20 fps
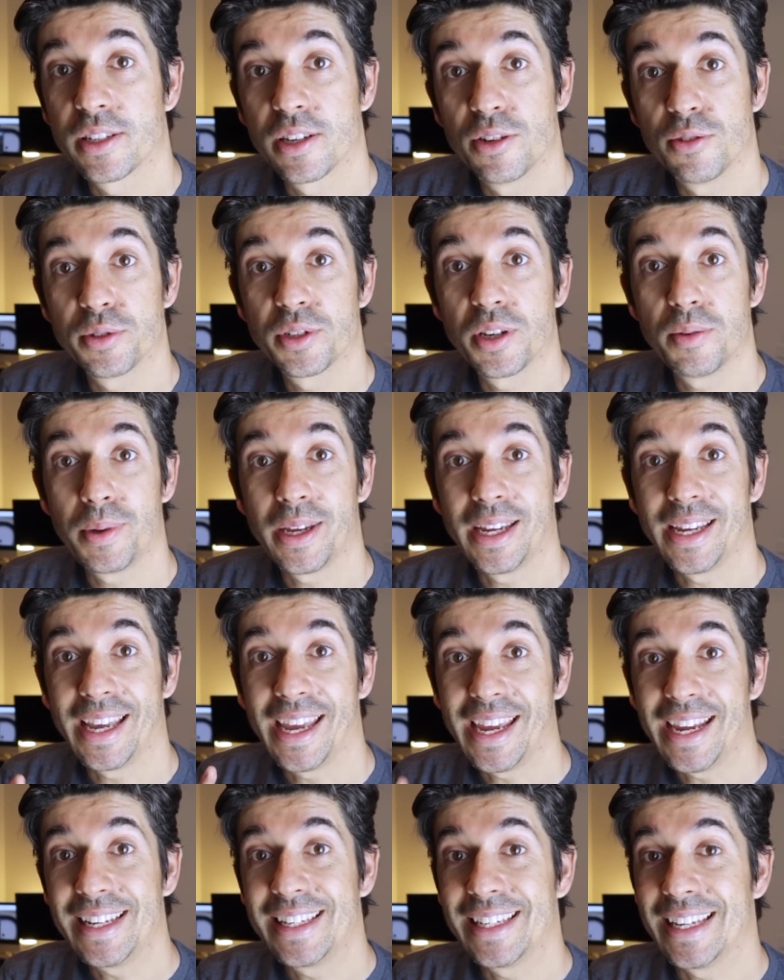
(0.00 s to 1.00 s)
can also be
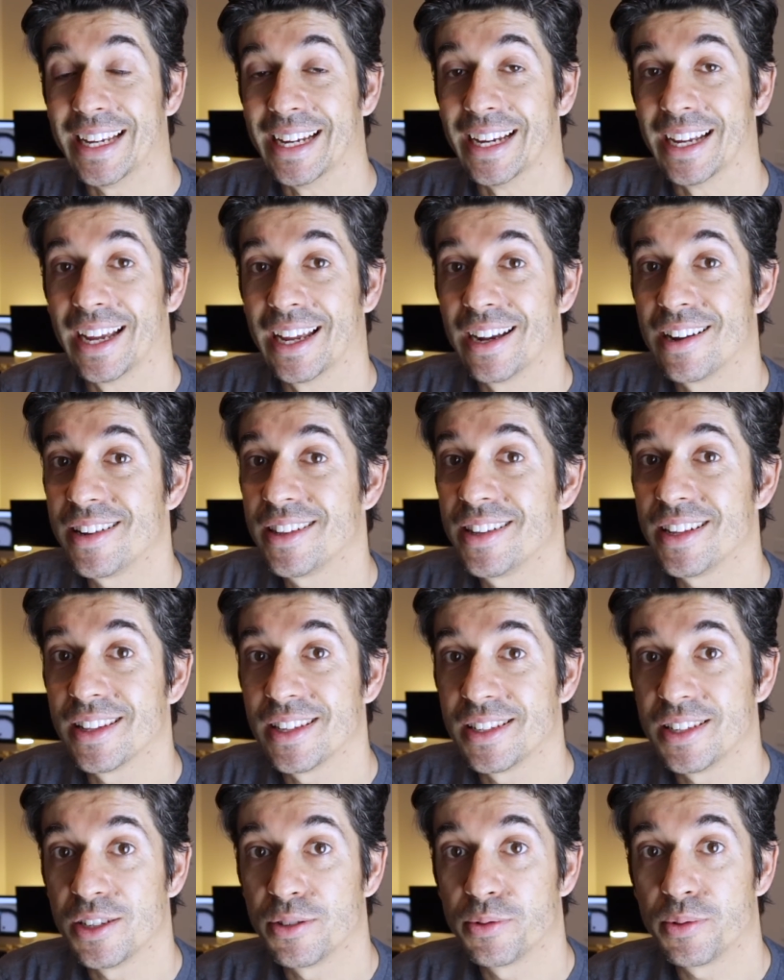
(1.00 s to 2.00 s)
eating. And I think
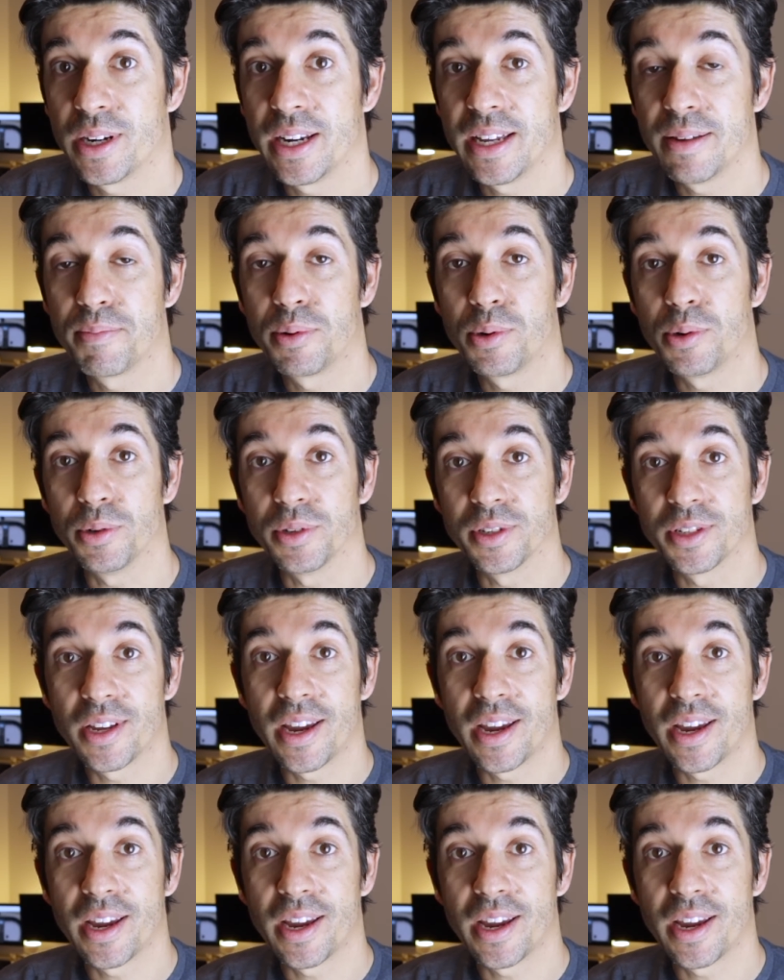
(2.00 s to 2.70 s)
this is really important.